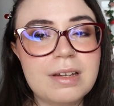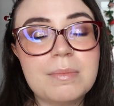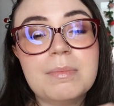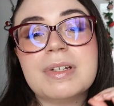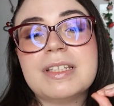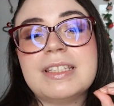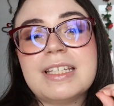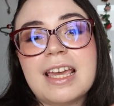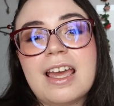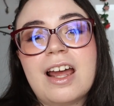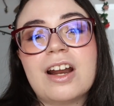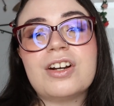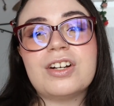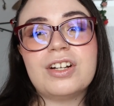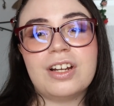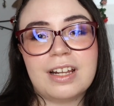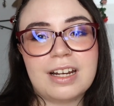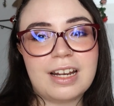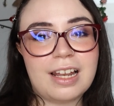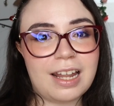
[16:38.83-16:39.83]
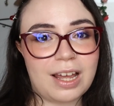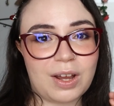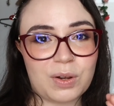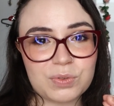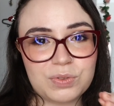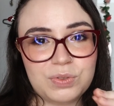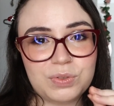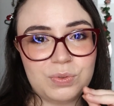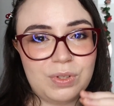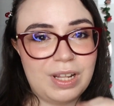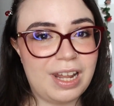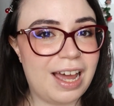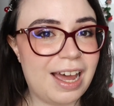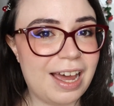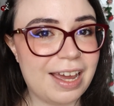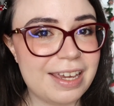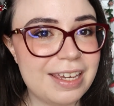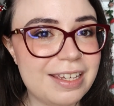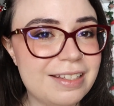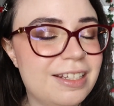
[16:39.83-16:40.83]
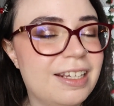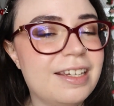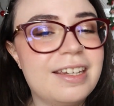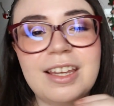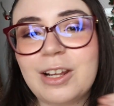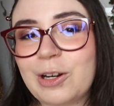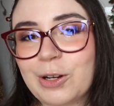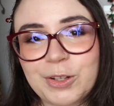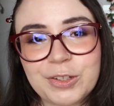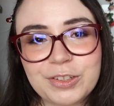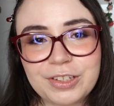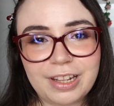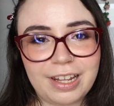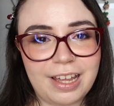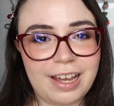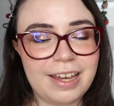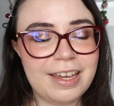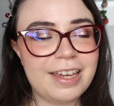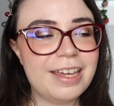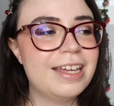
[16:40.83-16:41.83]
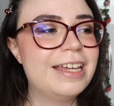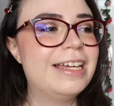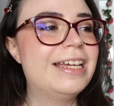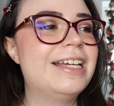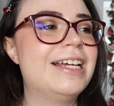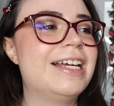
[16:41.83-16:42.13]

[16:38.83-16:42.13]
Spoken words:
but they are not allowed to lie. They cannot lie.